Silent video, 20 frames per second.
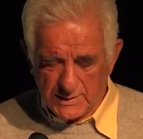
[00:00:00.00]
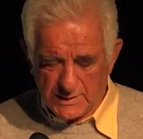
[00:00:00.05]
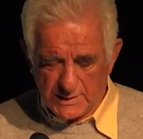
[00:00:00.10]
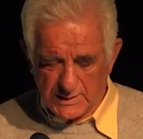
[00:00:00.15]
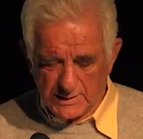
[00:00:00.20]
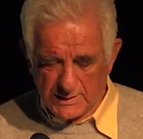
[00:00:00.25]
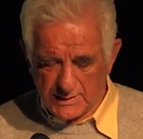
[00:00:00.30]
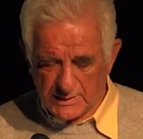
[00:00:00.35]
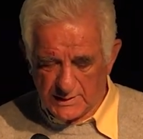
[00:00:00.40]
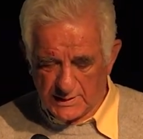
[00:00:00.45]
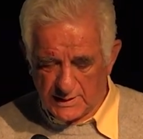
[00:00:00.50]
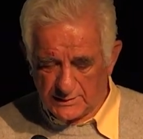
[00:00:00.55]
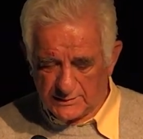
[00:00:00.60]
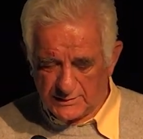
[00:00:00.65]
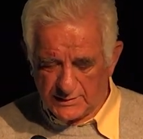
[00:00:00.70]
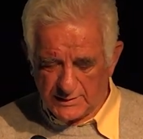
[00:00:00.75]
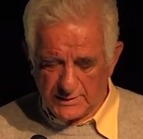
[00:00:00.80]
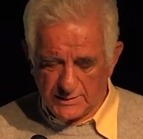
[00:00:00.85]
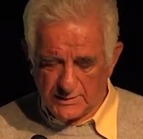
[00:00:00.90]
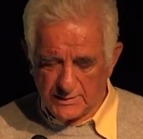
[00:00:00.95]
in
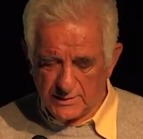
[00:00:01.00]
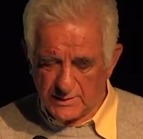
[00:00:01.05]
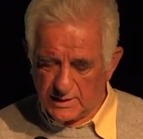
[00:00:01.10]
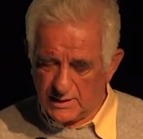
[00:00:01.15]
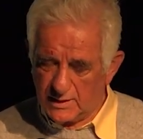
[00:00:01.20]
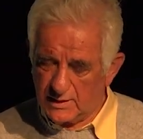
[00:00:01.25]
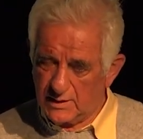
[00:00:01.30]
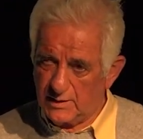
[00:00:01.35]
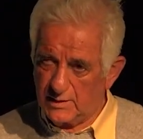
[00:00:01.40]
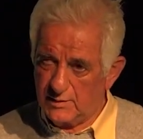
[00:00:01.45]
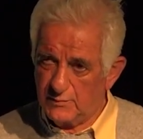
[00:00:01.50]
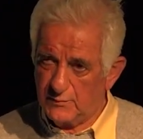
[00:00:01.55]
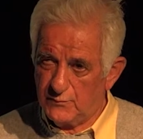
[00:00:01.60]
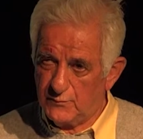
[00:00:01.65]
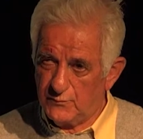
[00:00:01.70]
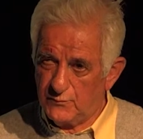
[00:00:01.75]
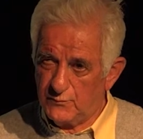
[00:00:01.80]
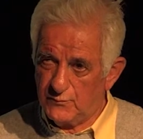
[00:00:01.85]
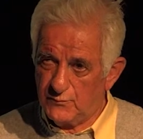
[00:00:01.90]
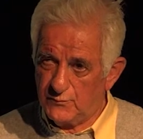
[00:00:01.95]

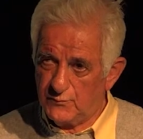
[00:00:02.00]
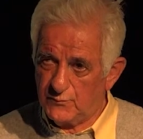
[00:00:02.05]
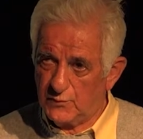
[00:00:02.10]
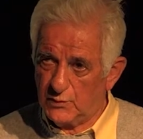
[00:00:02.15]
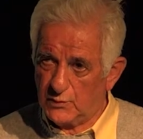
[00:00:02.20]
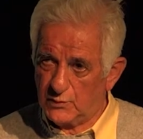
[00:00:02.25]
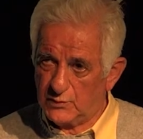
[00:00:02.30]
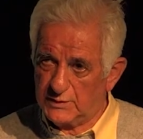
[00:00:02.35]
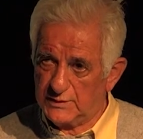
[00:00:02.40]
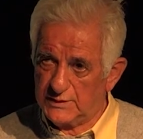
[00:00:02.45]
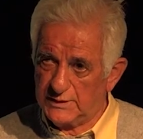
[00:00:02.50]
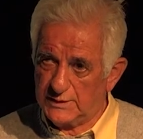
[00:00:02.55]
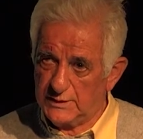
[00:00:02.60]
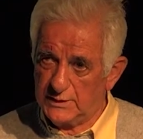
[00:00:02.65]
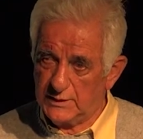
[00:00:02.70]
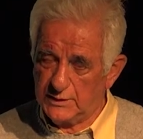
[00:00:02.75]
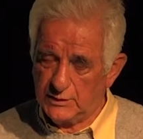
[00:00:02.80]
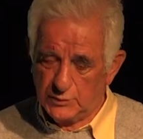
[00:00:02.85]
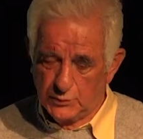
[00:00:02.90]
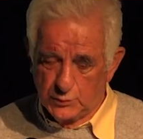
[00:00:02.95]

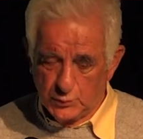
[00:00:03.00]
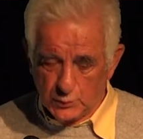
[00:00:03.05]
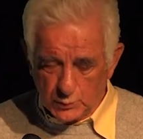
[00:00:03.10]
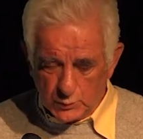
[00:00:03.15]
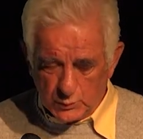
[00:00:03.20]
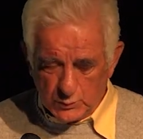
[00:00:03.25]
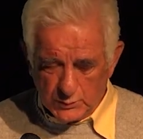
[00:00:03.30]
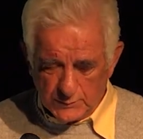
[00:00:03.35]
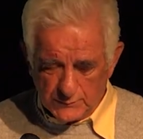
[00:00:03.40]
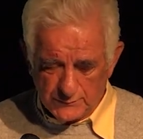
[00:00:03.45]
1842.